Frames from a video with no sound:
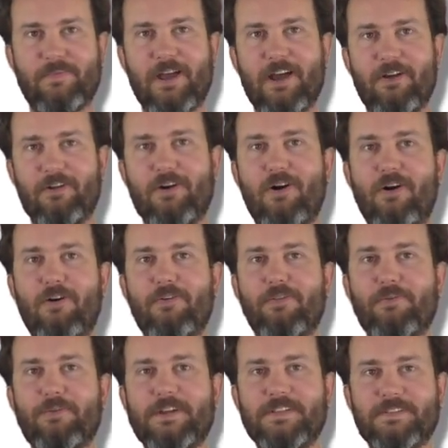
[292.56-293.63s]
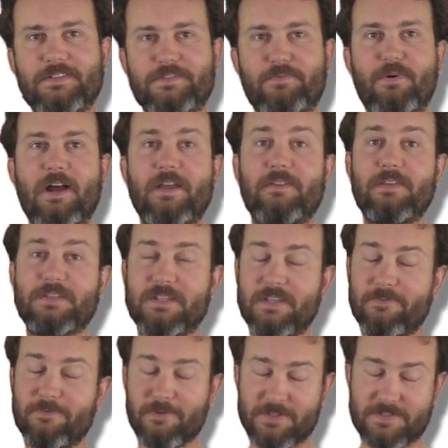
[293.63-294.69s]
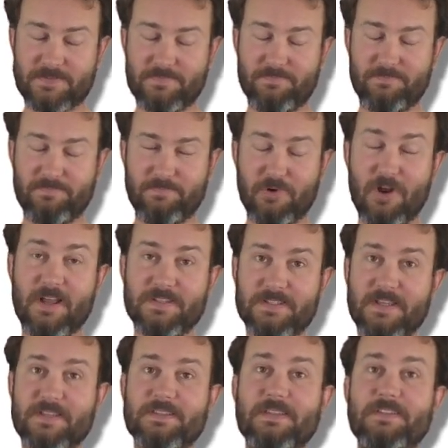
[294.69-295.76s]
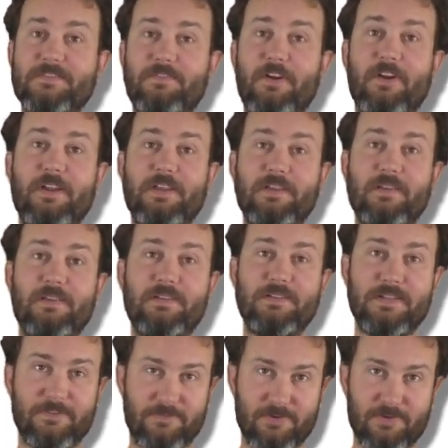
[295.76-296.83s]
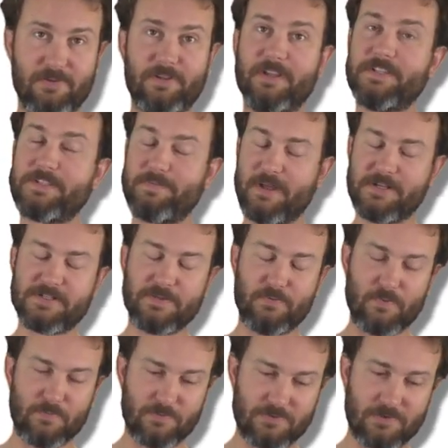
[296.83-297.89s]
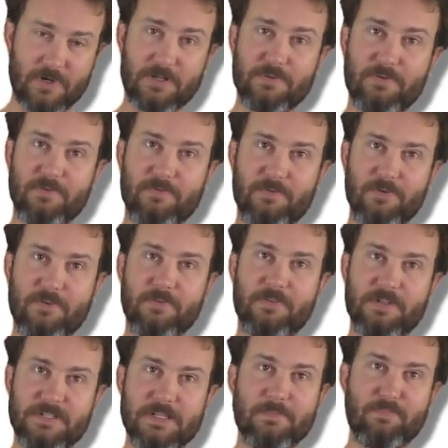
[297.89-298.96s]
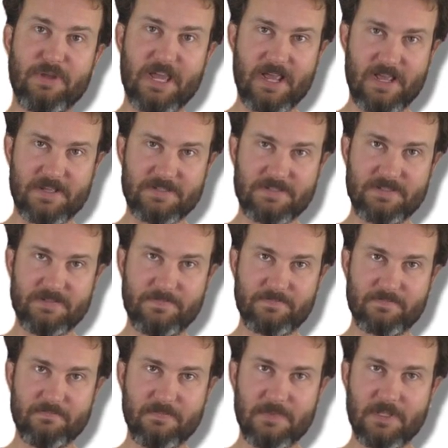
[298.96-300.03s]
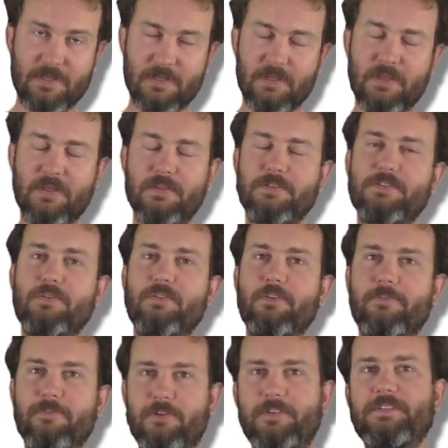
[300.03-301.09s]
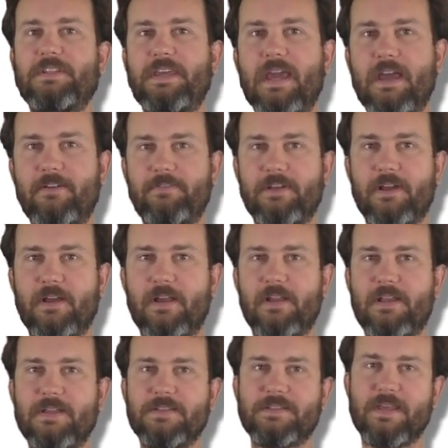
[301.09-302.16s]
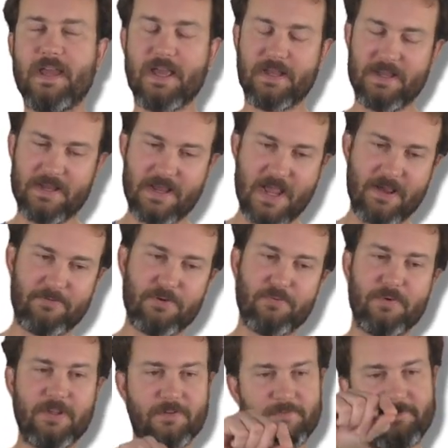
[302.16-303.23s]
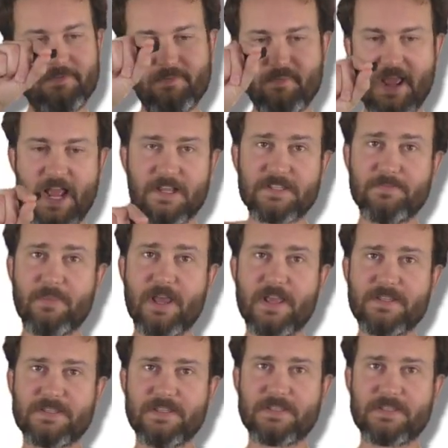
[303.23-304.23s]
about all the reasons why this inference process is very difficult, especially when we're trying to infer the deep past. So the first caveat is that after we've maximized